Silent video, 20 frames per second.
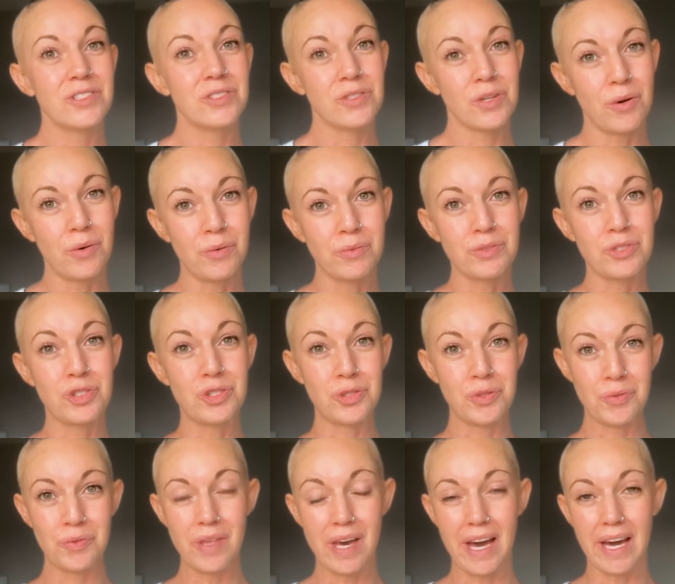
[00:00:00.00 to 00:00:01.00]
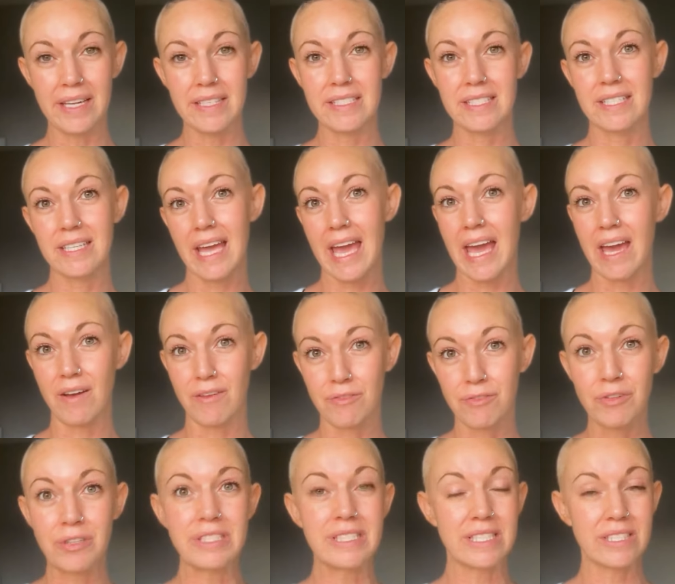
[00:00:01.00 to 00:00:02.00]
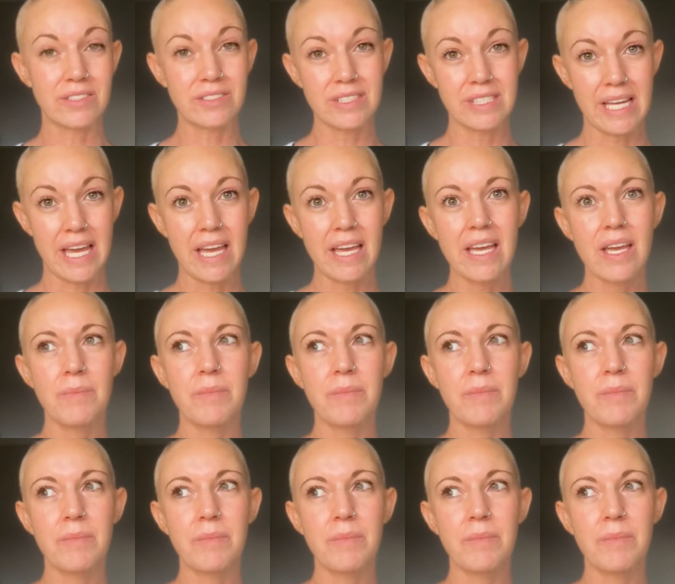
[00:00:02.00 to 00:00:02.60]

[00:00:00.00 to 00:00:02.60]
don't do that every single day,